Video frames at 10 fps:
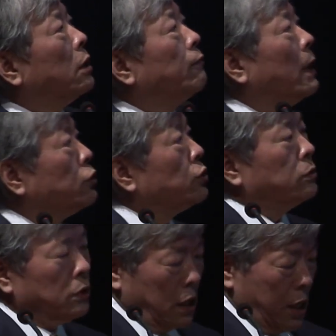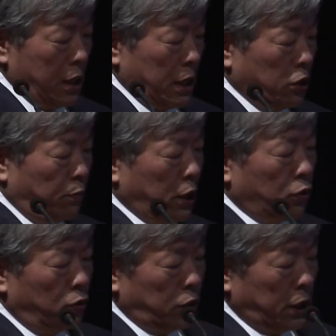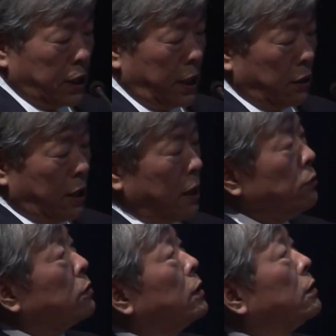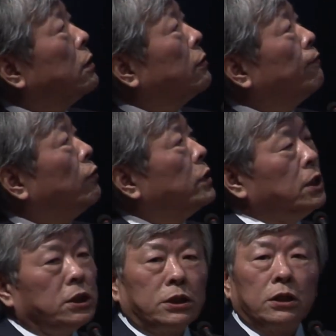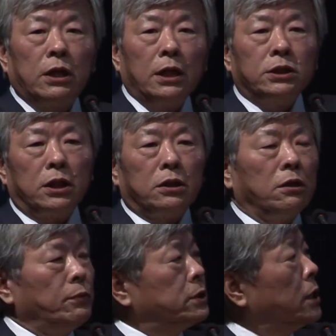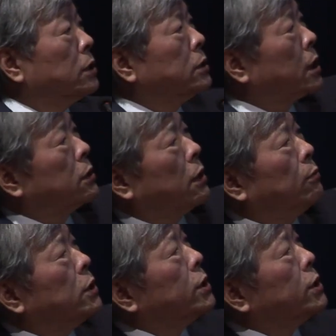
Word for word: function. It because it turned out in for each light chain, heavy chain, in this case heavy